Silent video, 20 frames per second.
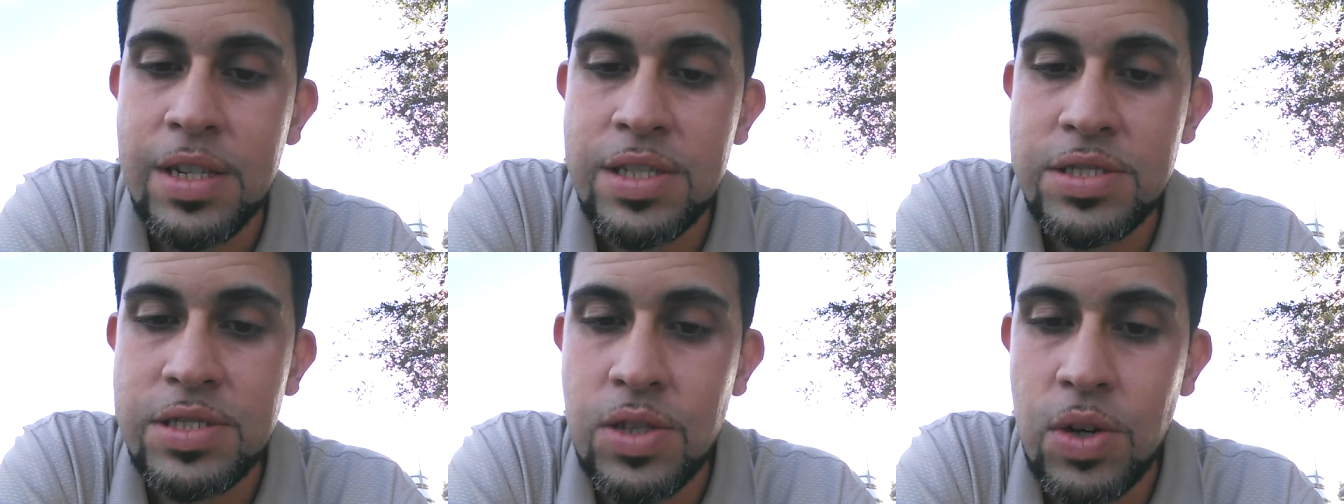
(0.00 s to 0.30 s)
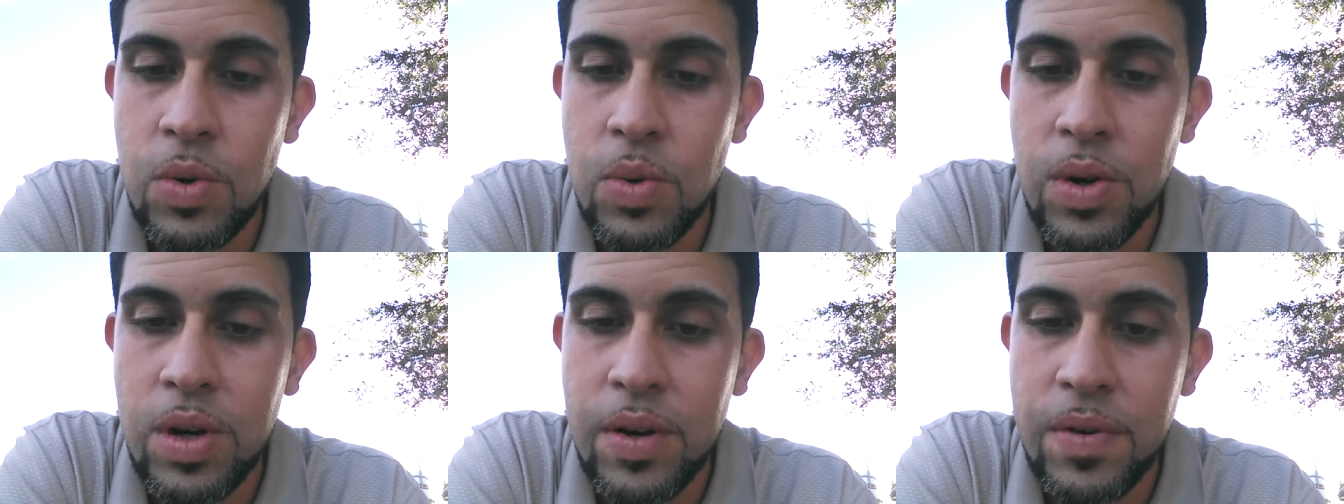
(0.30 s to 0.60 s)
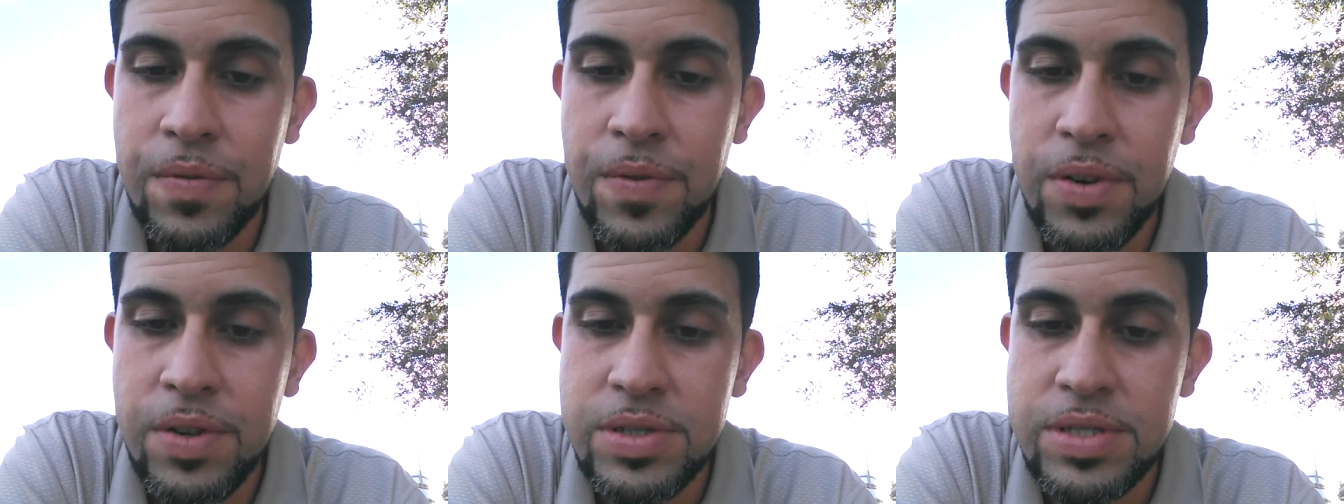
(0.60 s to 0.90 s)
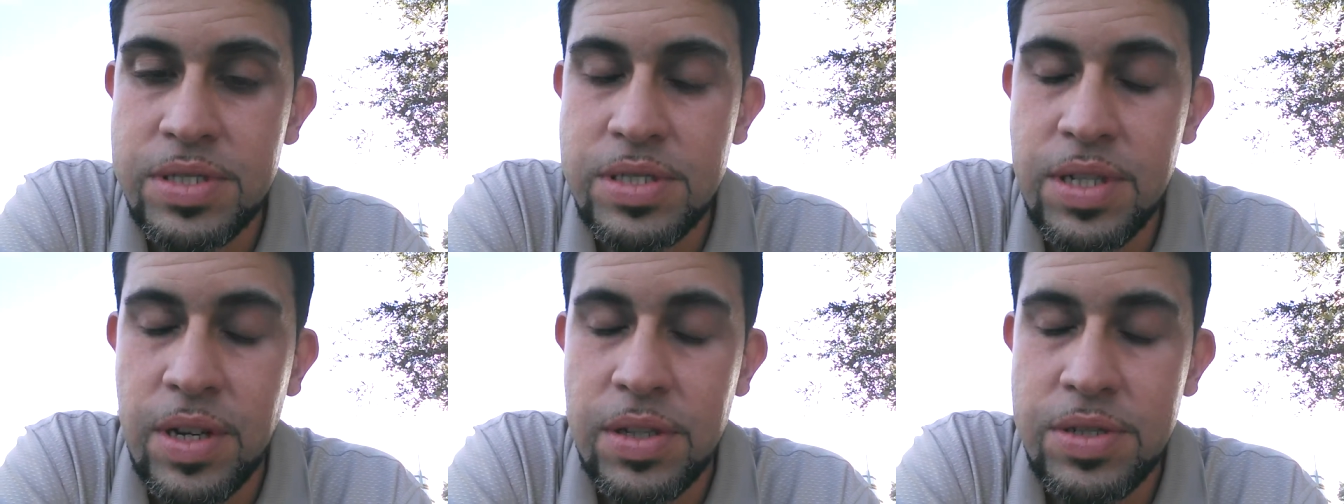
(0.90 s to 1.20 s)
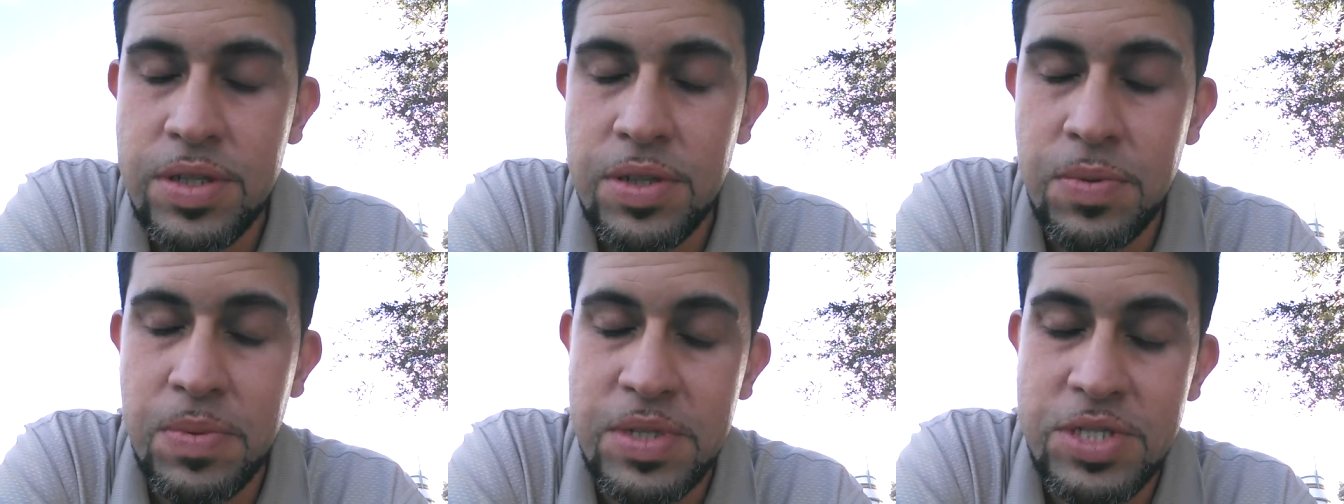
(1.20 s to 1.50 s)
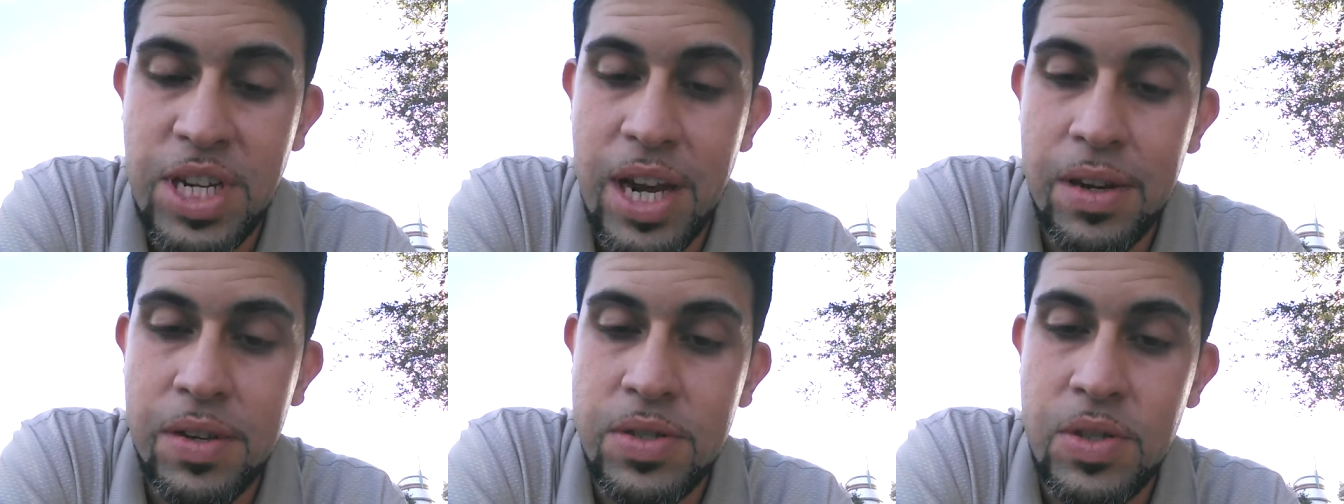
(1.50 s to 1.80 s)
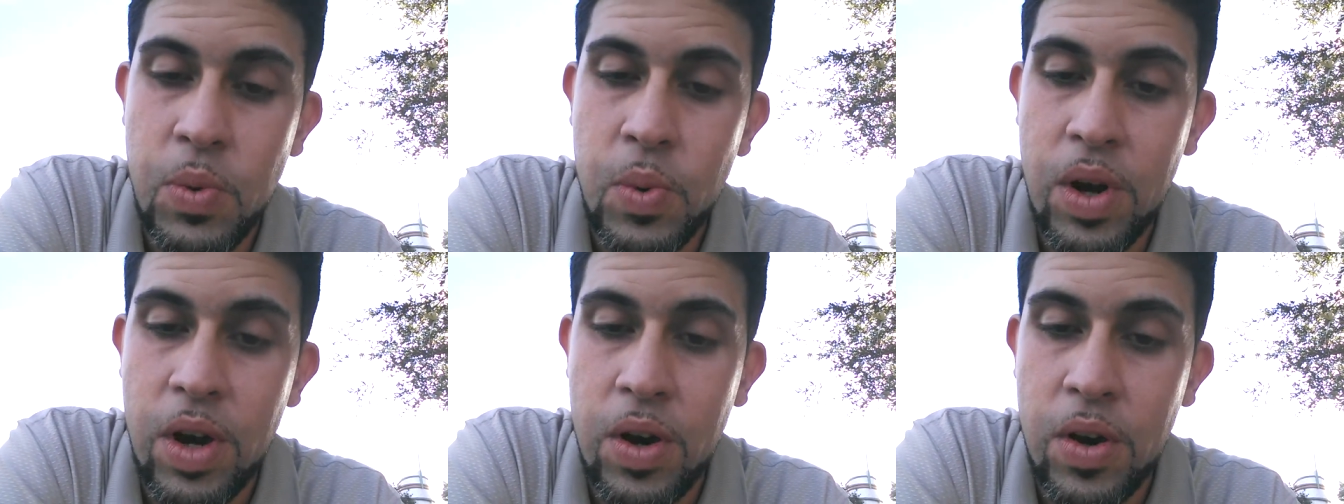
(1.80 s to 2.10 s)
So, uh, verse, uh, excuse me, chapter
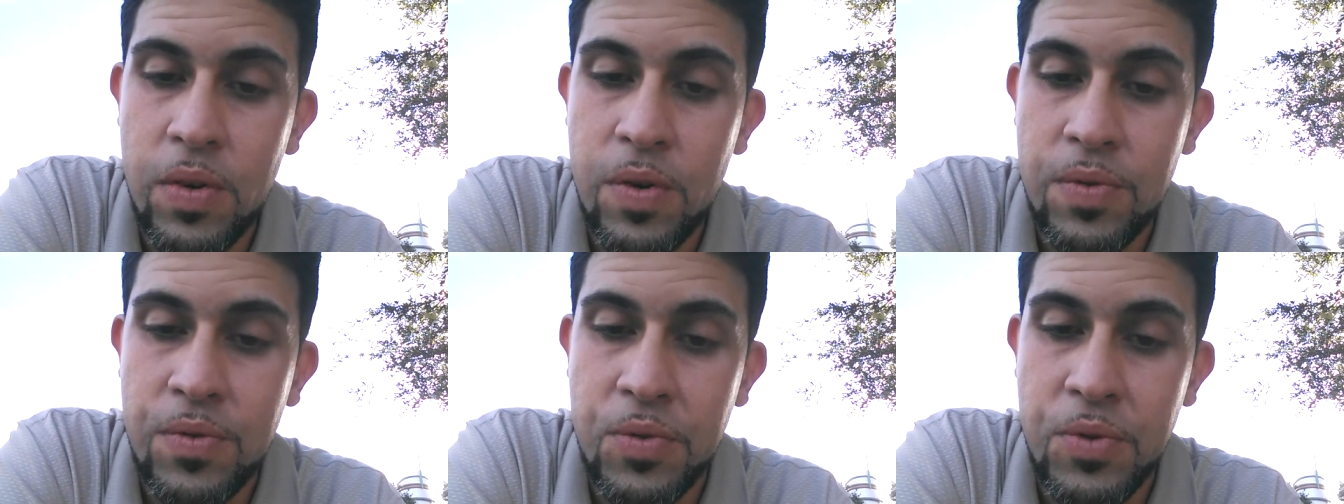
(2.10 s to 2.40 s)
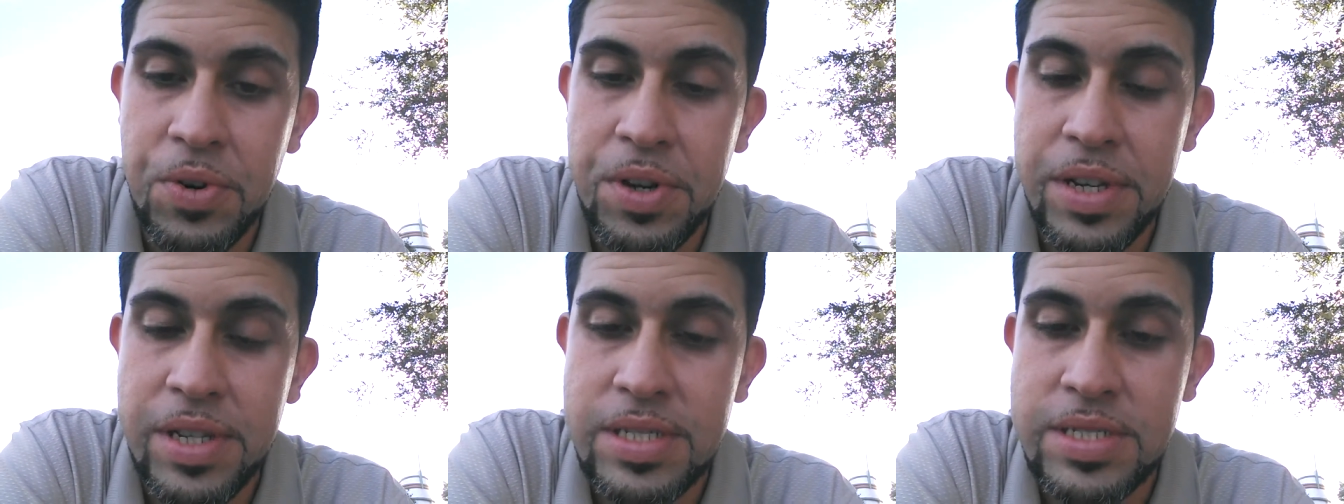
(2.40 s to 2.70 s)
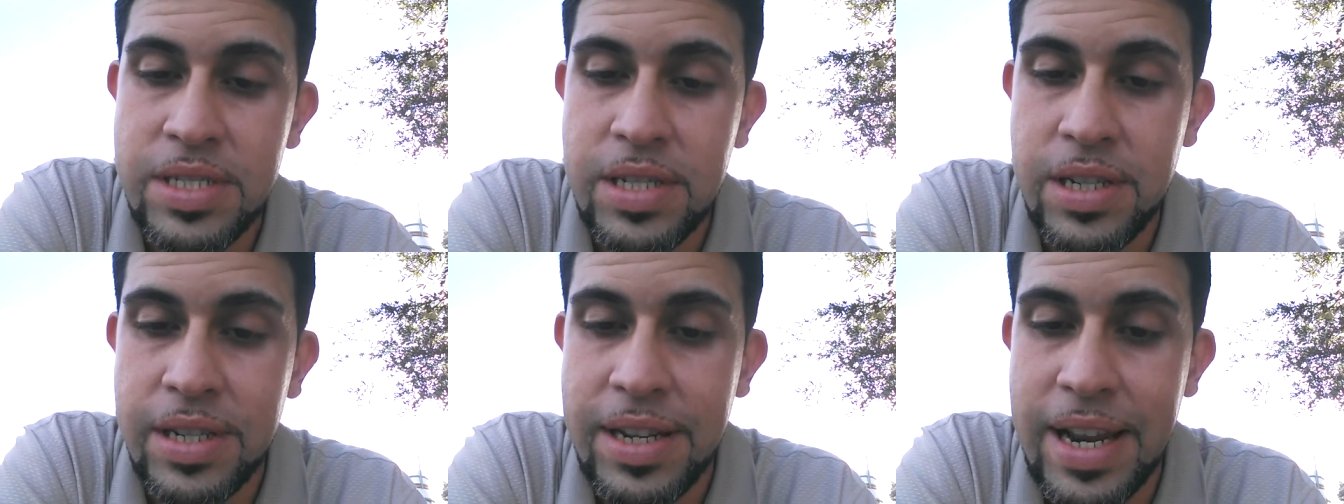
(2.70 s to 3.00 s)
12 reads uh,